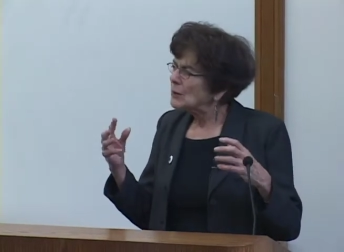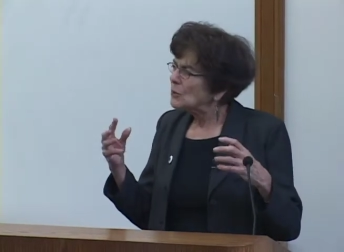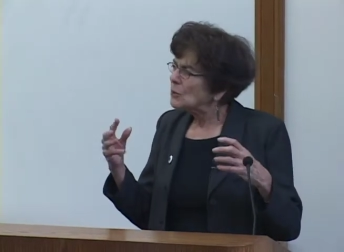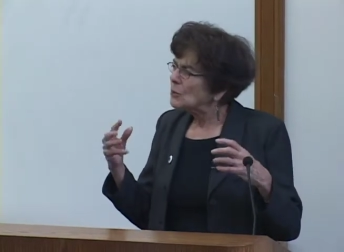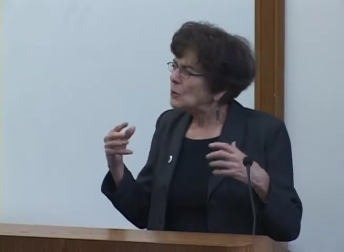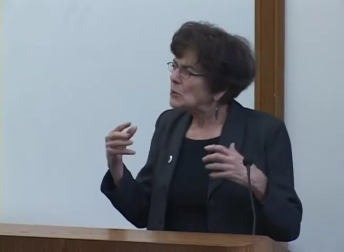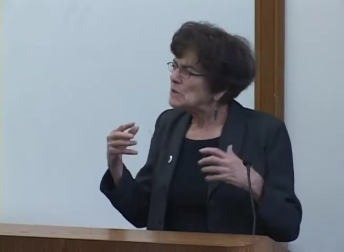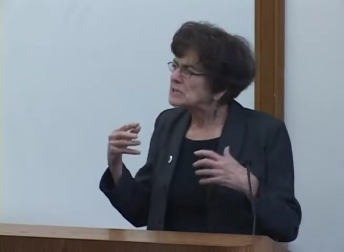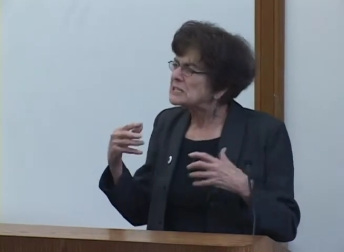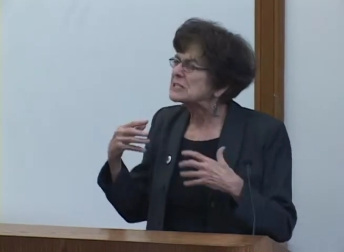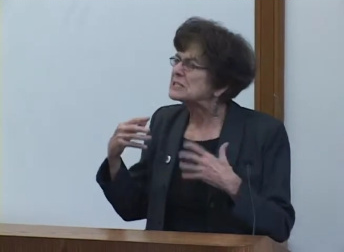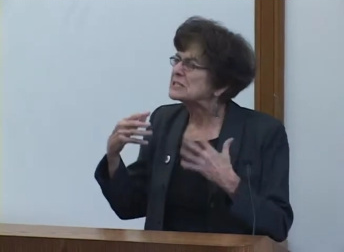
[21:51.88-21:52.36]

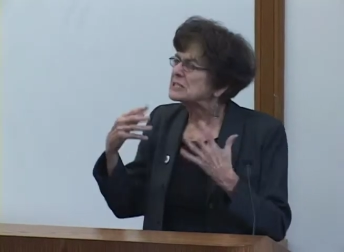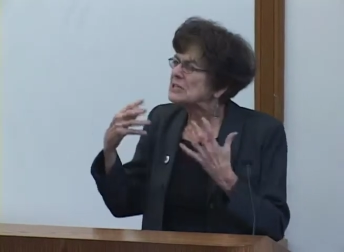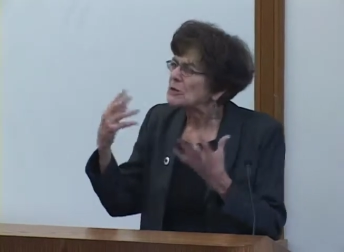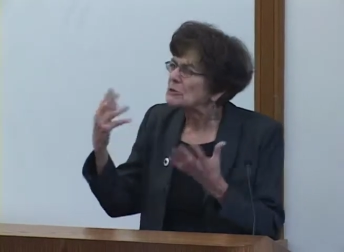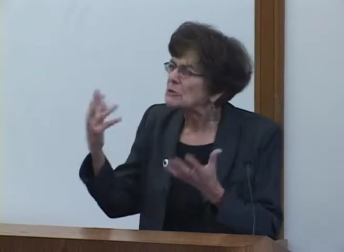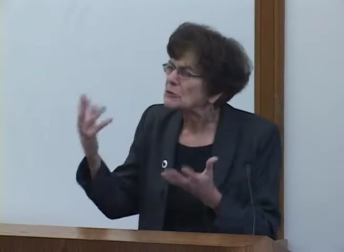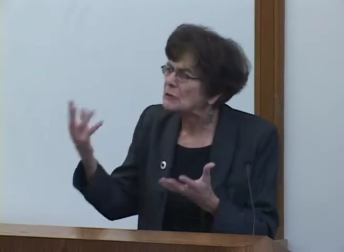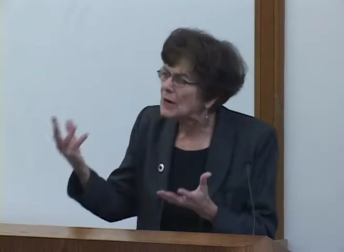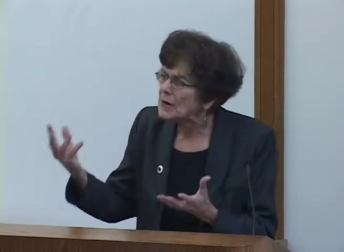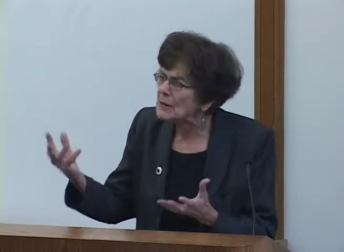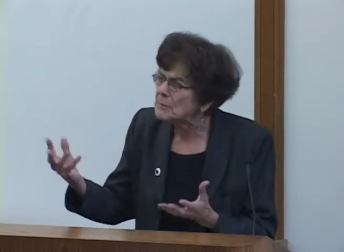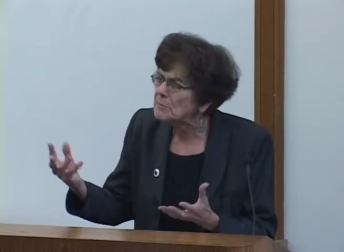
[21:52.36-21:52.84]
Was it so
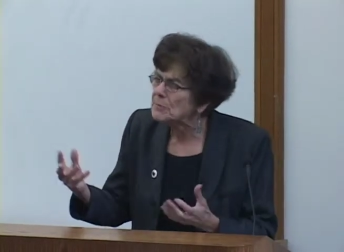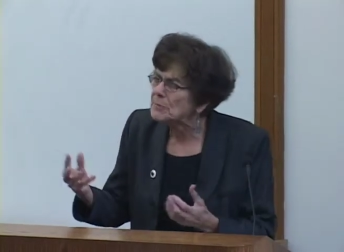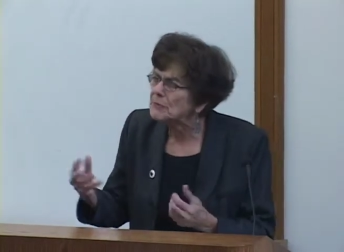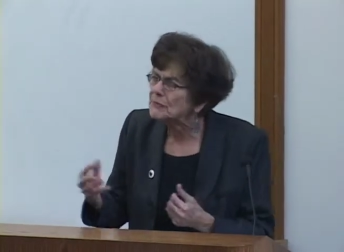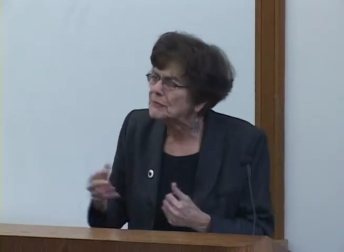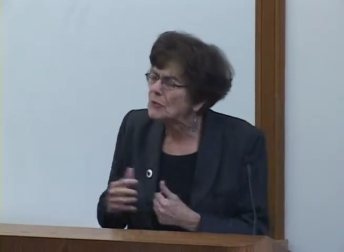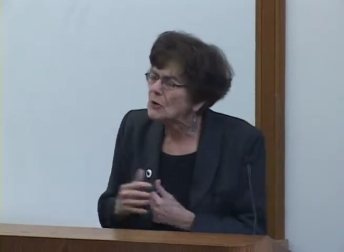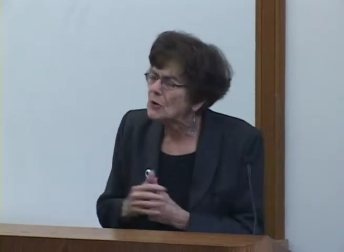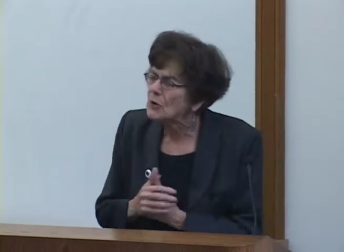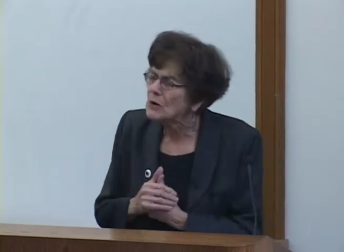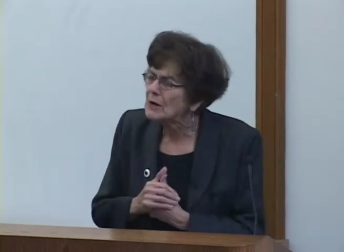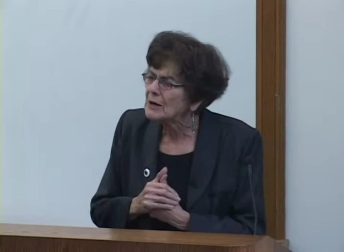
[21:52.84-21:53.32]
great
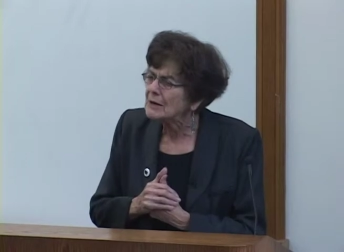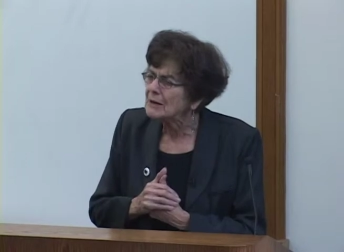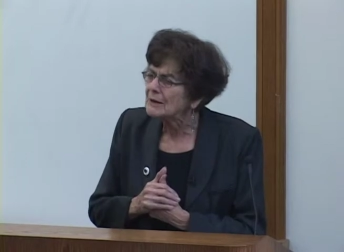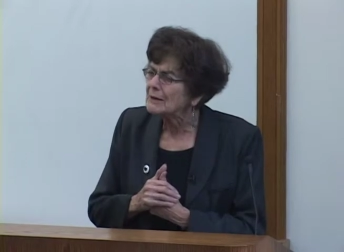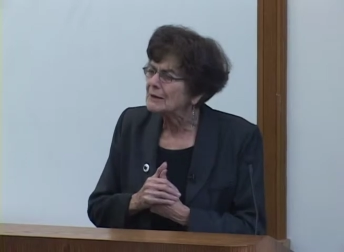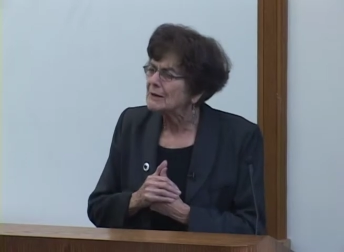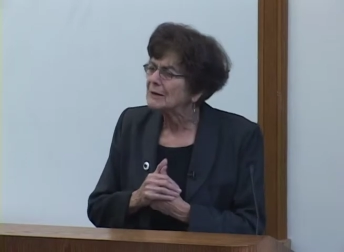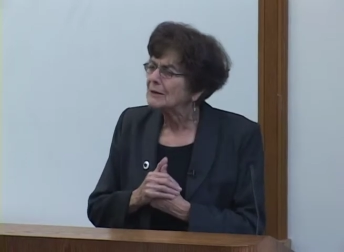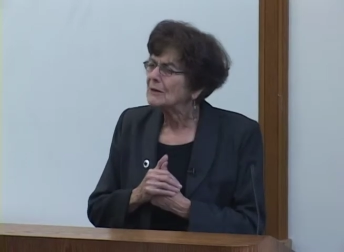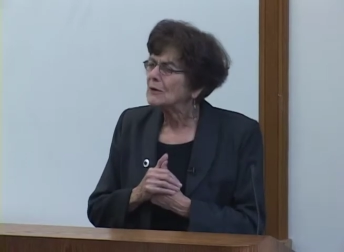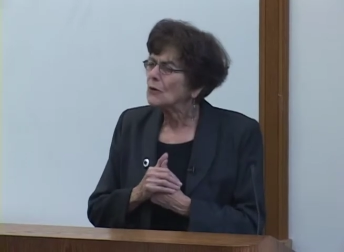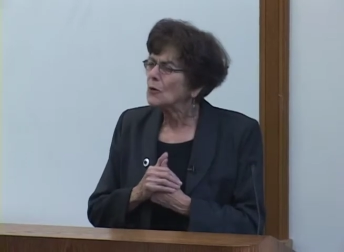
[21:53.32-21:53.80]
before?
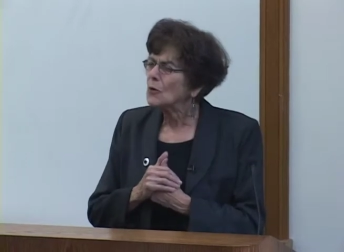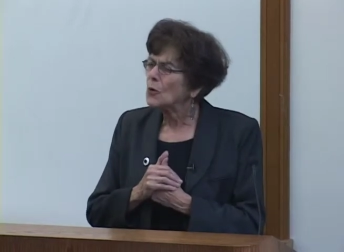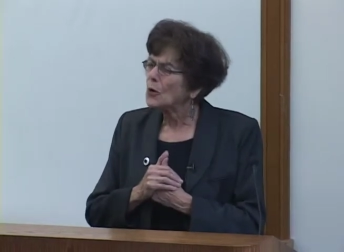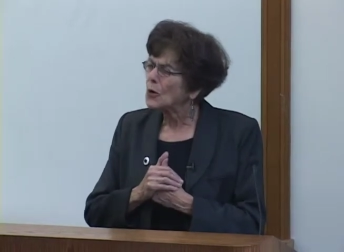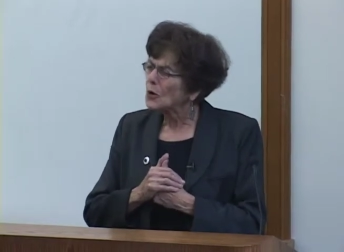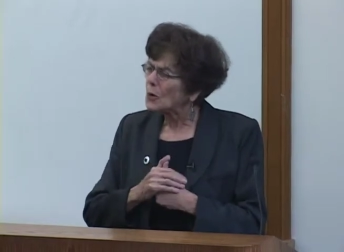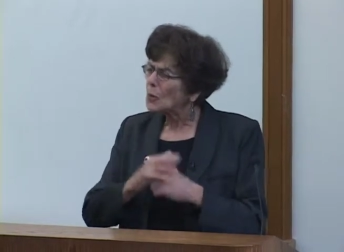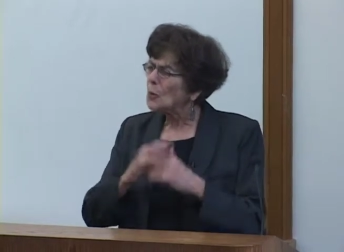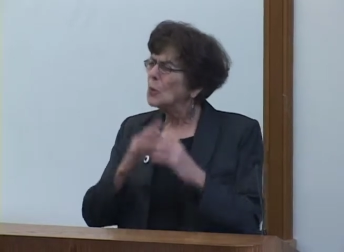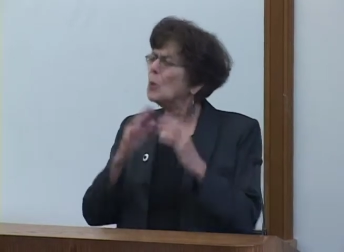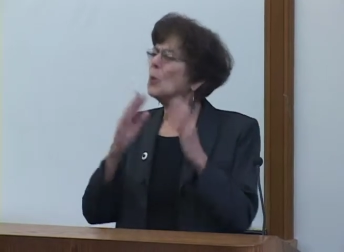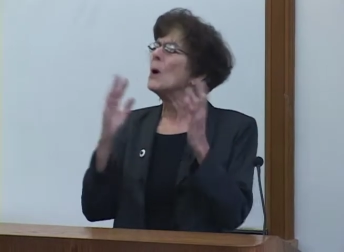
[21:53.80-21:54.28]
Or
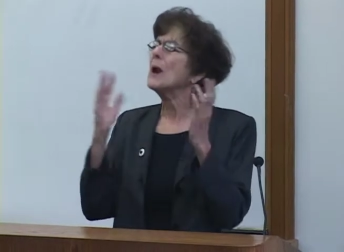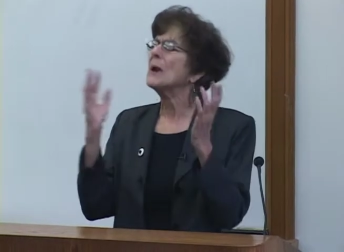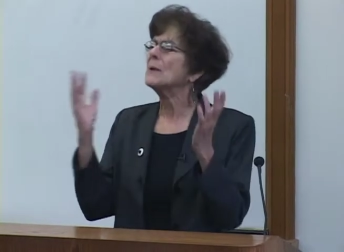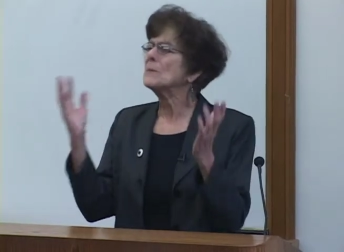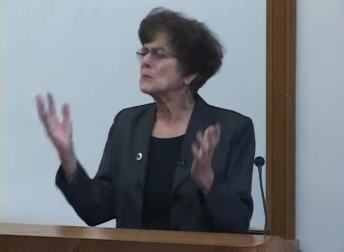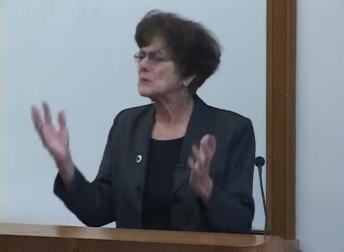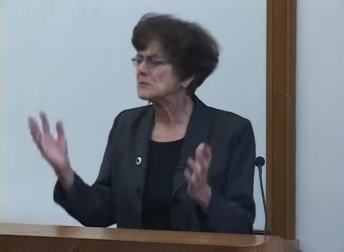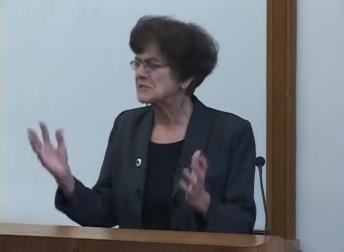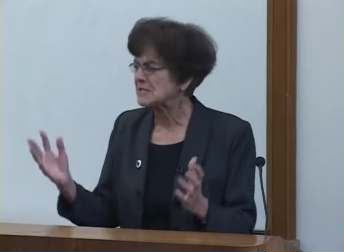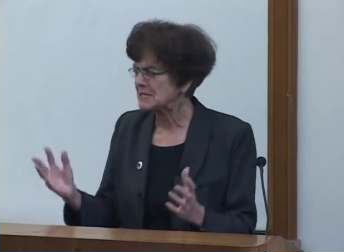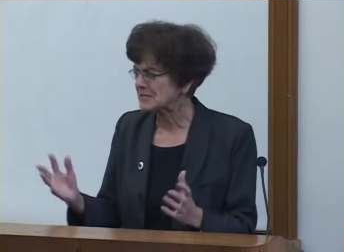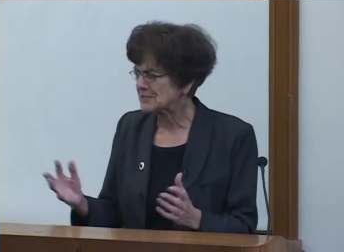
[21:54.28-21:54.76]
when
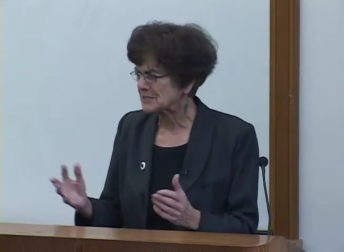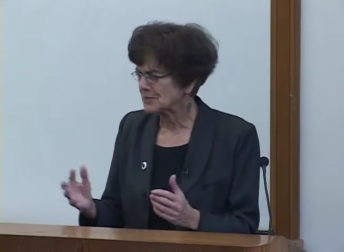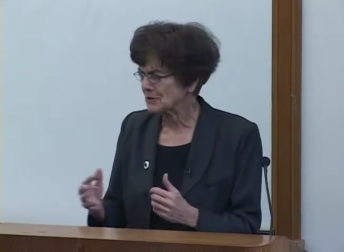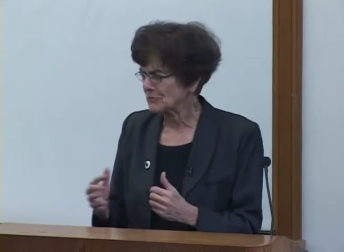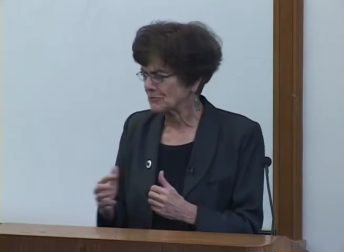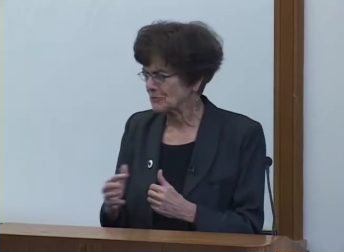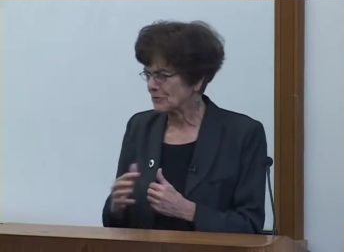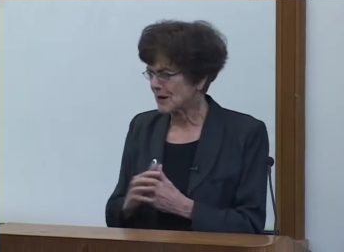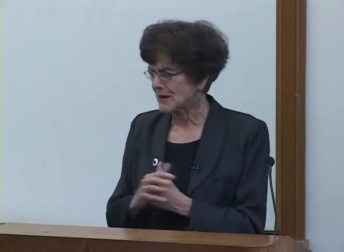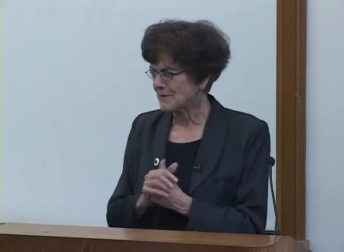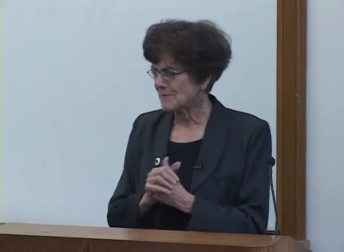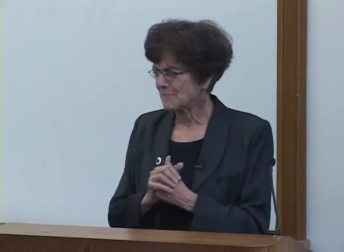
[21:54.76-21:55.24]
was it so
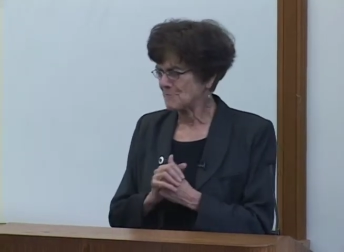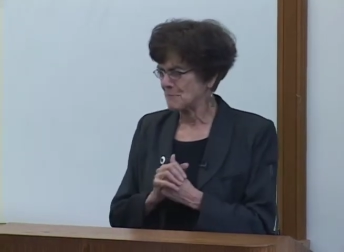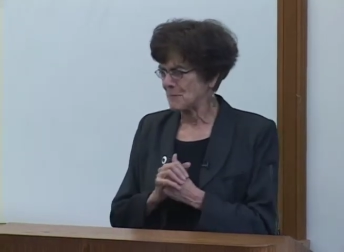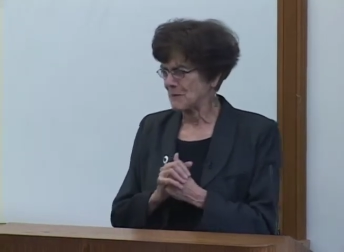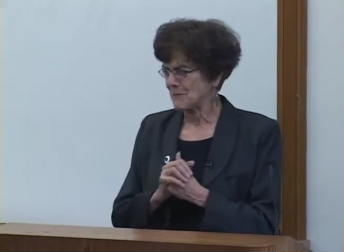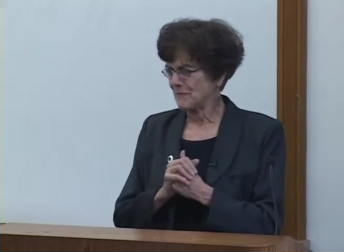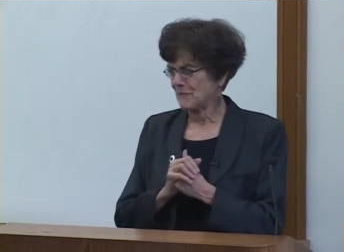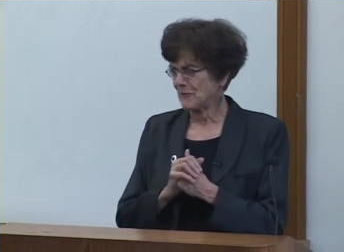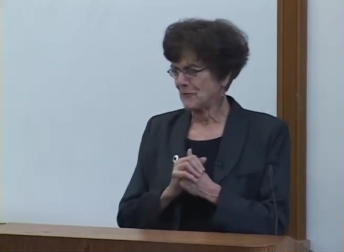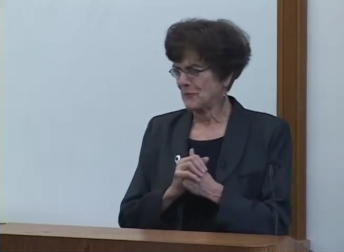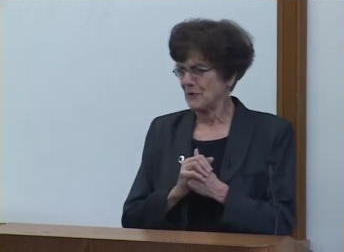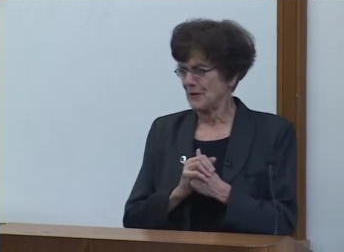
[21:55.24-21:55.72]
great
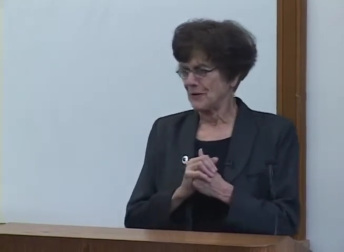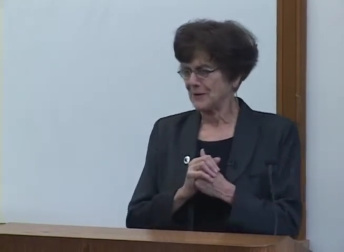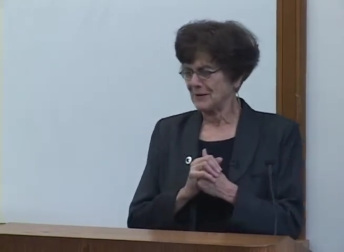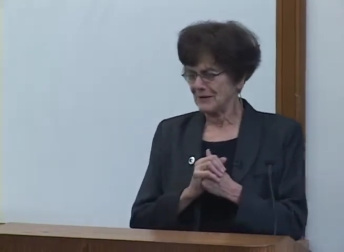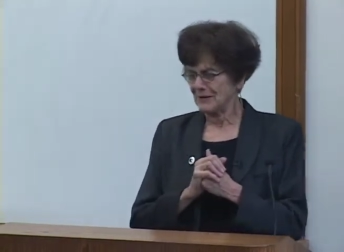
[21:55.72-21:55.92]
before?